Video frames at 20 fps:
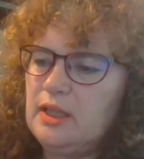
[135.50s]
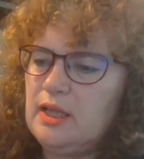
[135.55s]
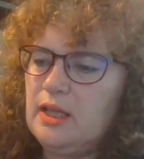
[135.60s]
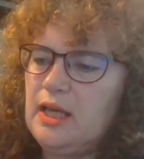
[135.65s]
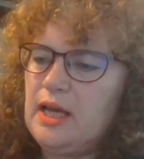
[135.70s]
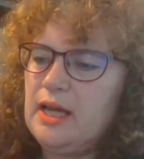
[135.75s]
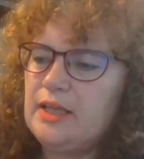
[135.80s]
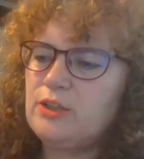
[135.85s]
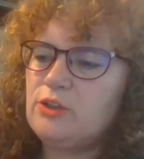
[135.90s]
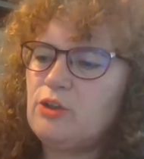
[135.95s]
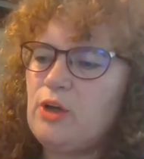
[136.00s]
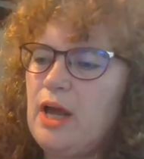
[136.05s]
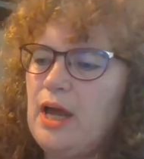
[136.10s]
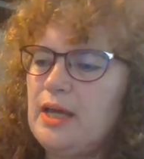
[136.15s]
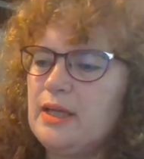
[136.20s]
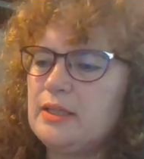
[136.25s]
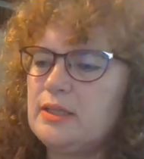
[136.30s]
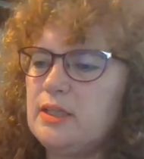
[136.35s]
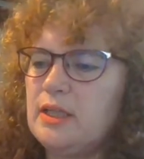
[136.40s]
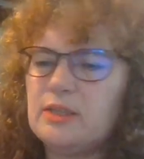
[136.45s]
I
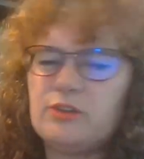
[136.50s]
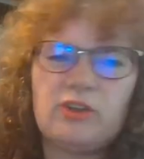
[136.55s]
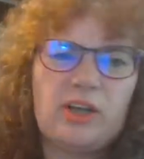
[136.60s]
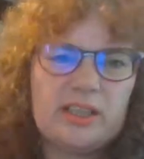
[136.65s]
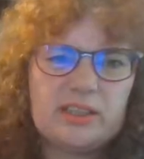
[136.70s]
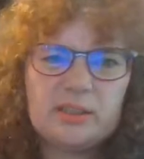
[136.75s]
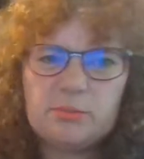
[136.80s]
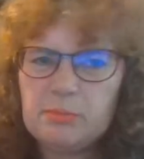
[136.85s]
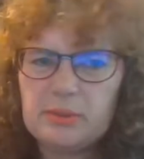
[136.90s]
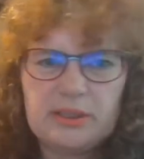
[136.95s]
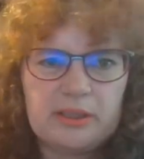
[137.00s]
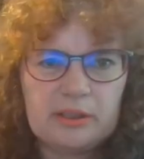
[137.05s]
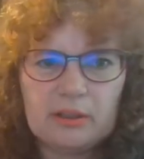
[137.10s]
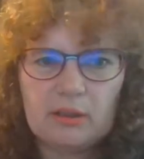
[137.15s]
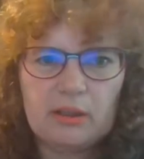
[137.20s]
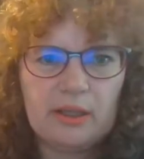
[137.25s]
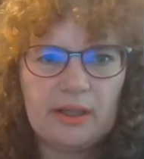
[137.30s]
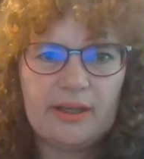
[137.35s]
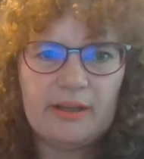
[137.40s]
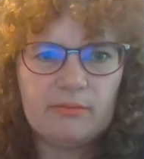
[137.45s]
tried spitting
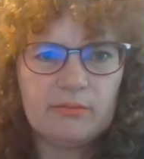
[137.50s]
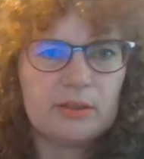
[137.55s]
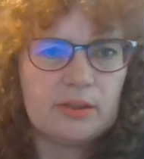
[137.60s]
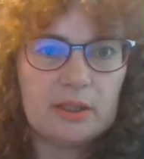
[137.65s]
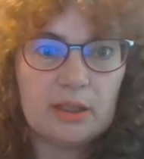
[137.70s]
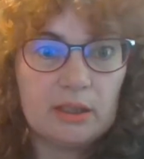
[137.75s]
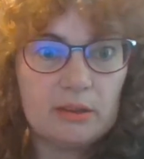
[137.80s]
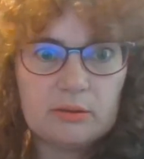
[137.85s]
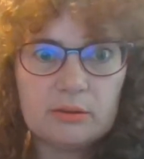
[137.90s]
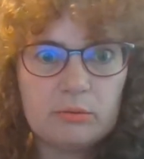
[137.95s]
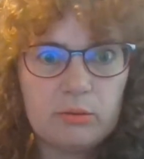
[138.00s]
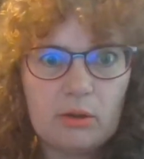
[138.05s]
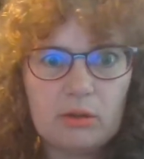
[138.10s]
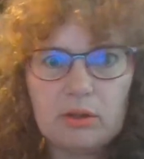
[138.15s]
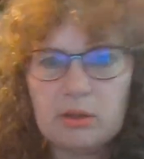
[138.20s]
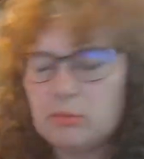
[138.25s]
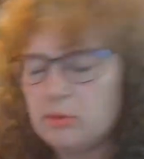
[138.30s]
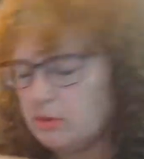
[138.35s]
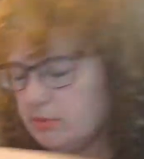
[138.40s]
on it and everything, it just won't come off.